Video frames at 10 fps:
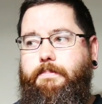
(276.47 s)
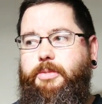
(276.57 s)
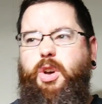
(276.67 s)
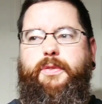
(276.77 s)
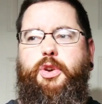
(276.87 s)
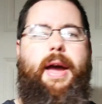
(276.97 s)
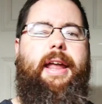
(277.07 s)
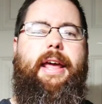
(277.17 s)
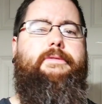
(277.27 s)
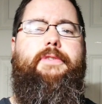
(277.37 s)
So if you
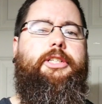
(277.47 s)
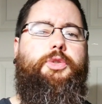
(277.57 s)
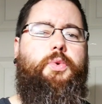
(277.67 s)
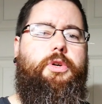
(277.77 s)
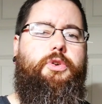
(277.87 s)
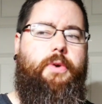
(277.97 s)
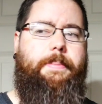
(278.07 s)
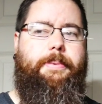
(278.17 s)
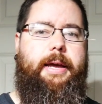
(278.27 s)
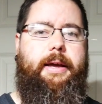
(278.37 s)
had a visual
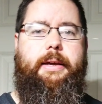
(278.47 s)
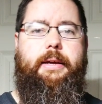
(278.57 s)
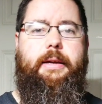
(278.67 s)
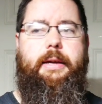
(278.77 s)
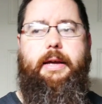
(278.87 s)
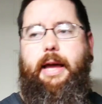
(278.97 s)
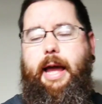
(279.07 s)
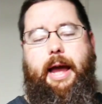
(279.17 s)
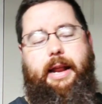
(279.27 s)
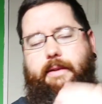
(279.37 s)
cryptic
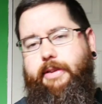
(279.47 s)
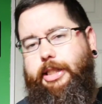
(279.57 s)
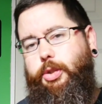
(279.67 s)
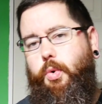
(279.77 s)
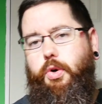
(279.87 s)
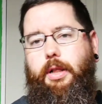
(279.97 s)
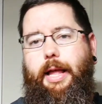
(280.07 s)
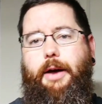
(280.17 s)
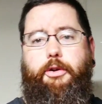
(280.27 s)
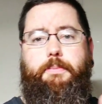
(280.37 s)
and a visual
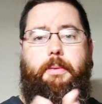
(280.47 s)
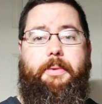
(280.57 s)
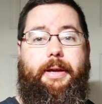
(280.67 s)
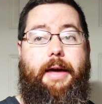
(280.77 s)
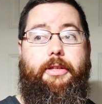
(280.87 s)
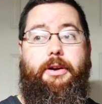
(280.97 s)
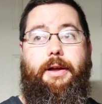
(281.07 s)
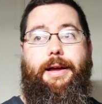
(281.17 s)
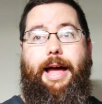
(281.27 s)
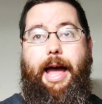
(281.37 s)
clown, you put them together,
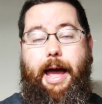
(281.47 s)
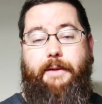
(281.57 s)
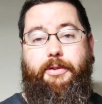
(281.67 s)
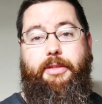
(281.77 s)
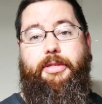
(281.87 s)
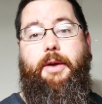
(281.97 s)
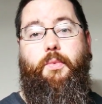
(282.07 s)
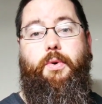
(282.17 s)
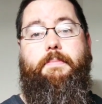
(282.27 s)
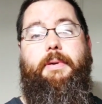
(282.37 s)

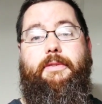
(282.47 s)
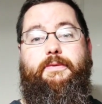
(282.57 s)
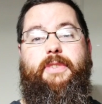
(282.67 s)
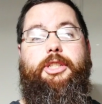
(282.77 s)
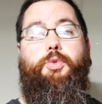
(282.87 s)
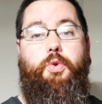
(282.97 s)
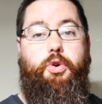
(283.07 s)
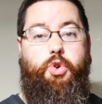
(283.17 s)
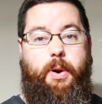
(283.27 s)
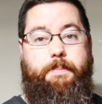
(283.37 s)
everything would be
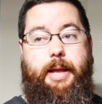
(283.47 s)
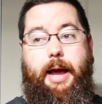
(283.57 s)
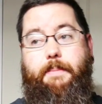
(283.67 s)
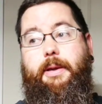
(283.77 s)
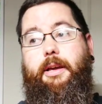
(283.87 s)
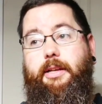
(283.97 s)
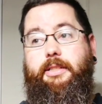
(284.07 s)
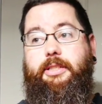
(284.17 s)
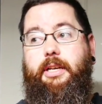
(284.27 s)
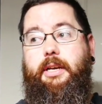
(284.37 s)
visual Krypton,
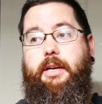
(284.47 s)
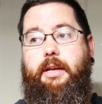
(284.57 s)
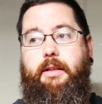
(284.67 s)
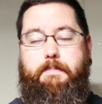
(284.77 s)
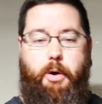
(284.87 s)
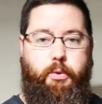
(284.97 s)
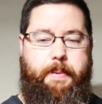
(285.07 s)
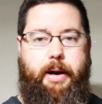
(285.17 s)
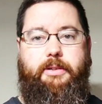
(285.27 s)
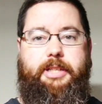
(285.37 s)
because both
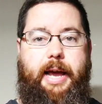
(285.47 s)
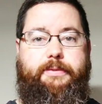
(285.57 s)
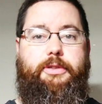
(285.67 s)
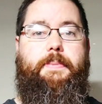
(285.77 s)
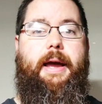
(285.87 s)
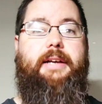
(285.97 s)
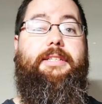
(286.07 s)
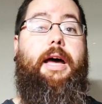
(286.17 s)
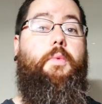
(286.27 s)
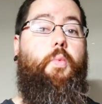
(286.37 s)
parents have to
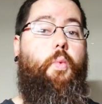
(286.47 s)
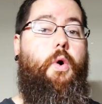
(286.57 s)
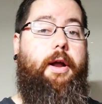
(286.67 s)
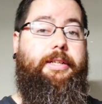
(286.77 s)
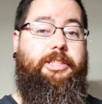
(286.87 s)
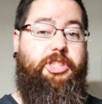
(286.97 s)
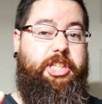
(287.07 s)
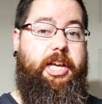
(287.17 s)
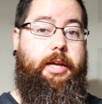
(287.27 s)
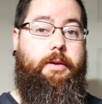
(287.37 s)
pass on one
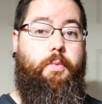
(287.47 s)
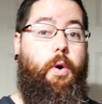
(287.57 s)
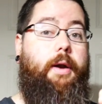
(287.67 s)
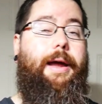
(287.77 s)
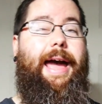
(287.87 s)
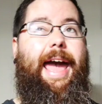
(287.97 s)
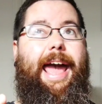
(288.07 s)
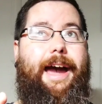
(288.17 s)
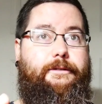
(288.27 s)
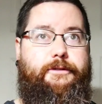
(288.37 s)
gene, one
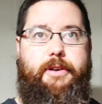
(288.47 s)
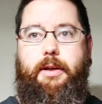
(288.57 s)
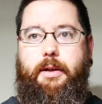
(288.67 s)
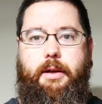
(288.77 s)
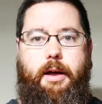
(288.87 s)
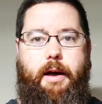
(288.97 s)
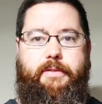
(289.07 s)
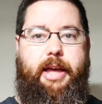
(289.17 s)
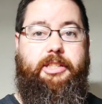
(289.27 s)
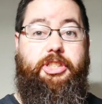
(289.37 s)
half
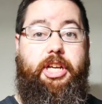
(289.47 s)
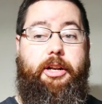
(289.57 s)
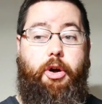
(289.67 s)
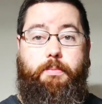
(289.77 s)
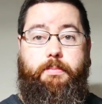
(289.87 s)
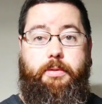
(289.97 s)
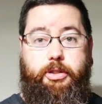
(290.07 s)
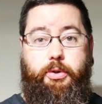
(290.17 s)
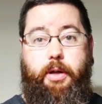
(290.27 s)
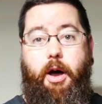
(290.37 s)
of that genome
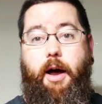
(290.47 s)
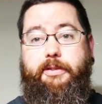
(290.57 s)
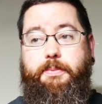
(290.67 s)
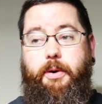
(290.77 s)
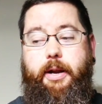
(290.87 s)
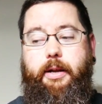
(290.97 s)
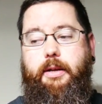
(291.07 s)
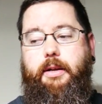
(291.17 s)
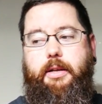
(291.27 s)
to the offspring.